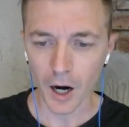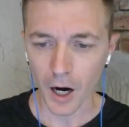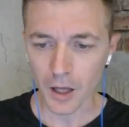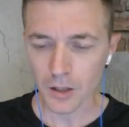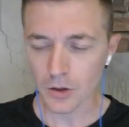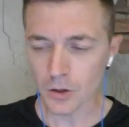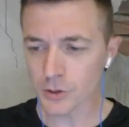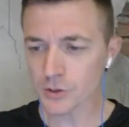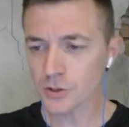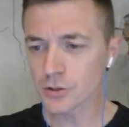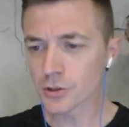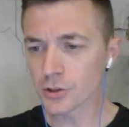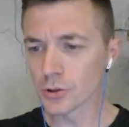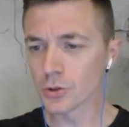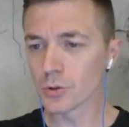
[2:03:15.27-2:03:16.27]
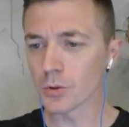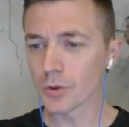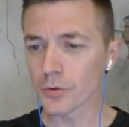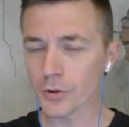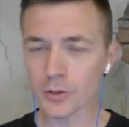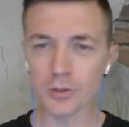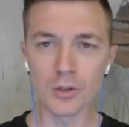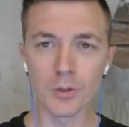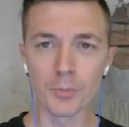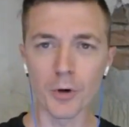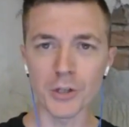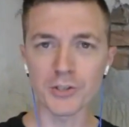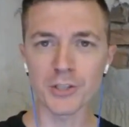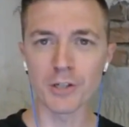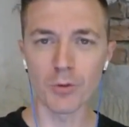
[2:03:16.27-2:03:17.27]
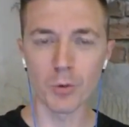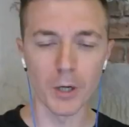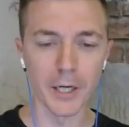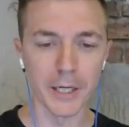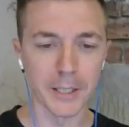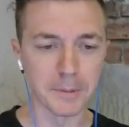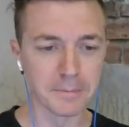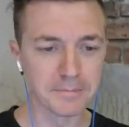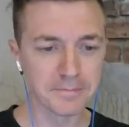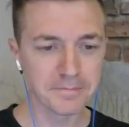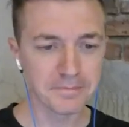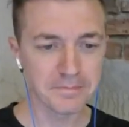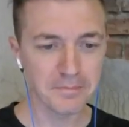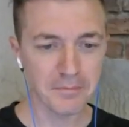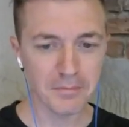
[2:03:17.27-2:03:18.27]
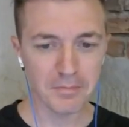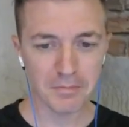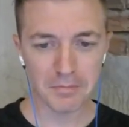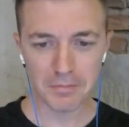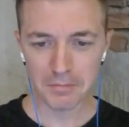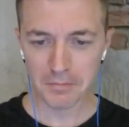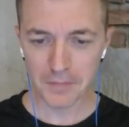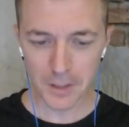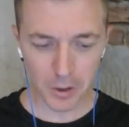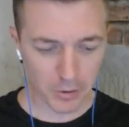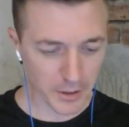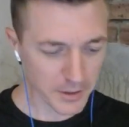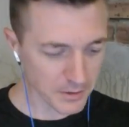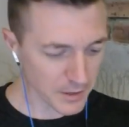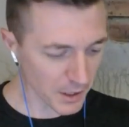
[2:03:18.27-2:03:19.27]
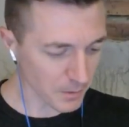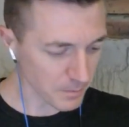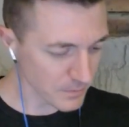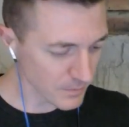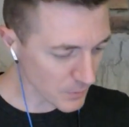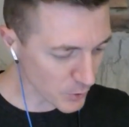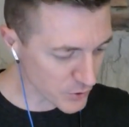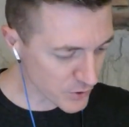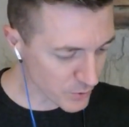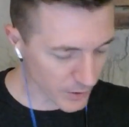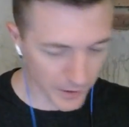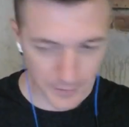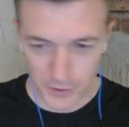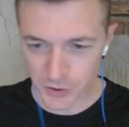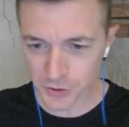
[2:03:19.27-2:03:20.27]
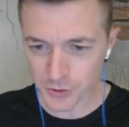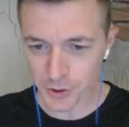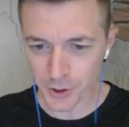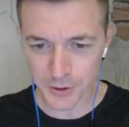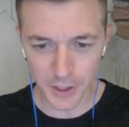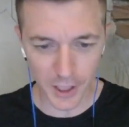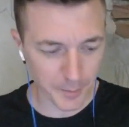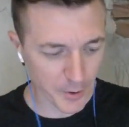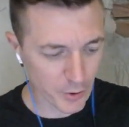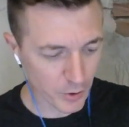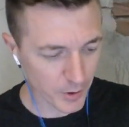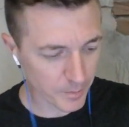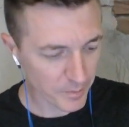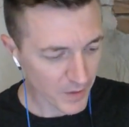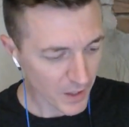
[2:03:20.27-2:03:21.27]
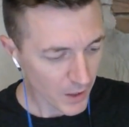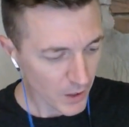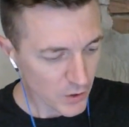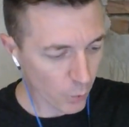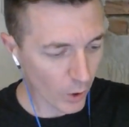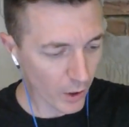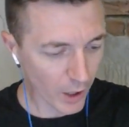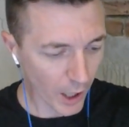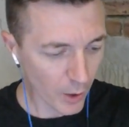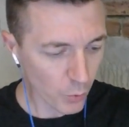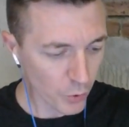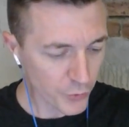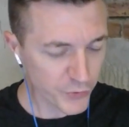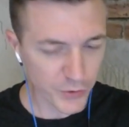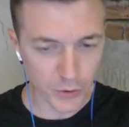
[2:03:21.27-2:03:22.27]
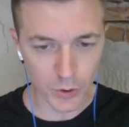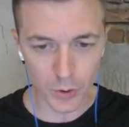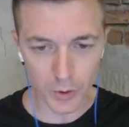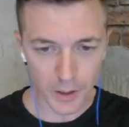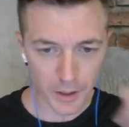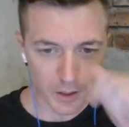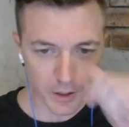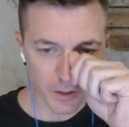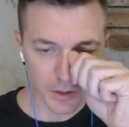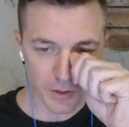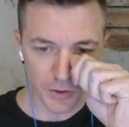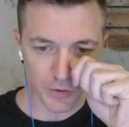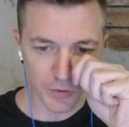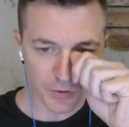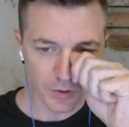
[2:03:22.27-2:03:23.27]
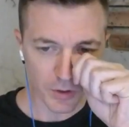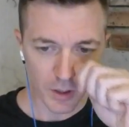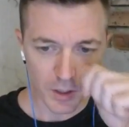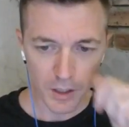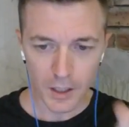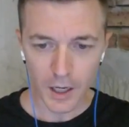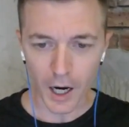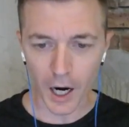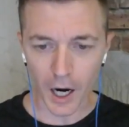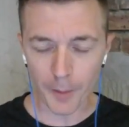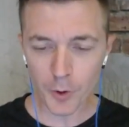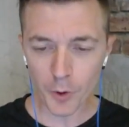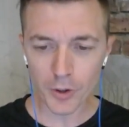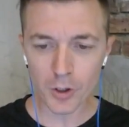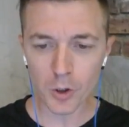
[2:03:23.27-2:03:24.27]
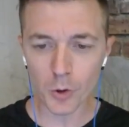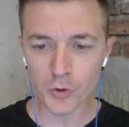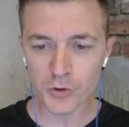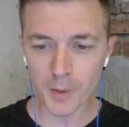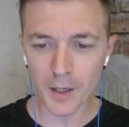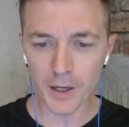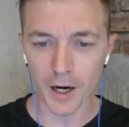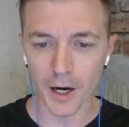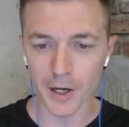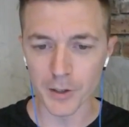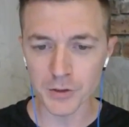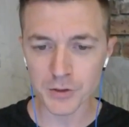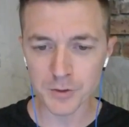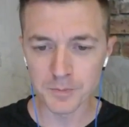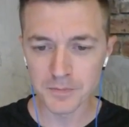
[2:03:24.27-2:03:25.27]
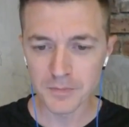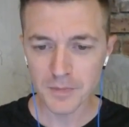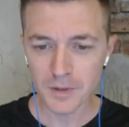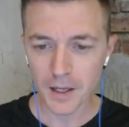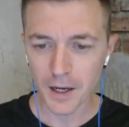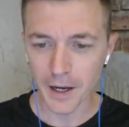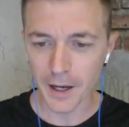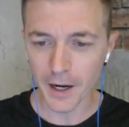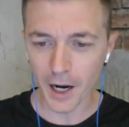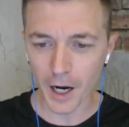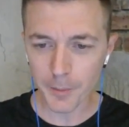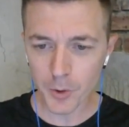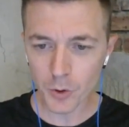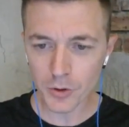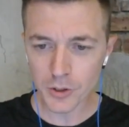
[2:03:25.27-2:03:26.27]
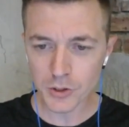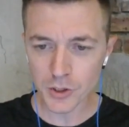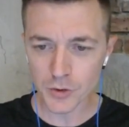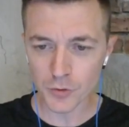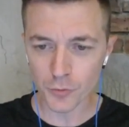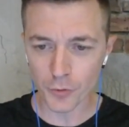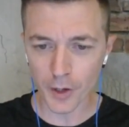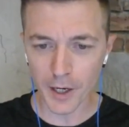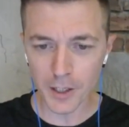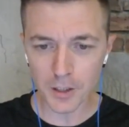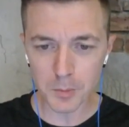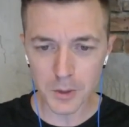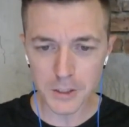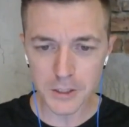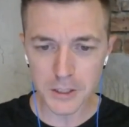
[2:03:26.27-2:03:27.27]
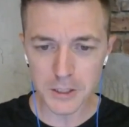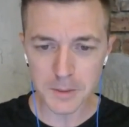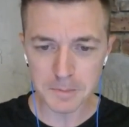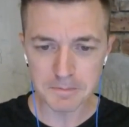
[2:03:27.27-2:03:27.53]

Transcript: Let's do the cube brush giveaway. All right, yeah, let's do that. This is a good time to do it. So what I will do is I'm going to close my eyes and I'm going to just randomly